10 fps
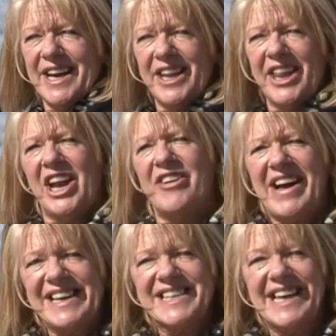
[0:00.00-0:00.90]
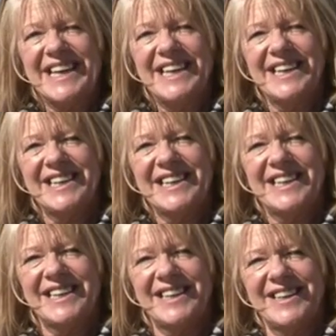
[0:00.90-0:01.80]
and the Levante.
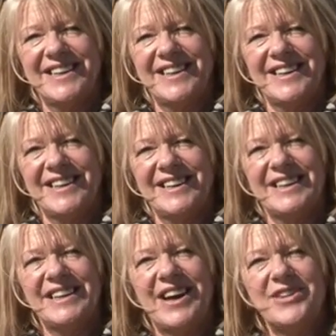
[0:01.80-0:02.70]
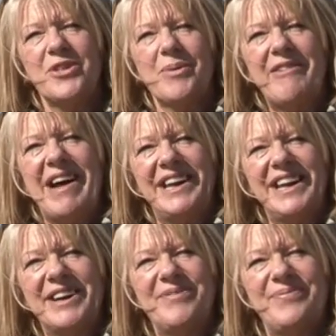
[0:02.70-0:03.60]
No, the other way around,
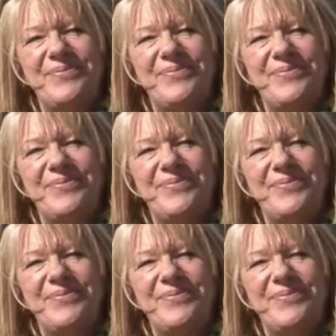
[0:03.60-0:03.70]
isn't it?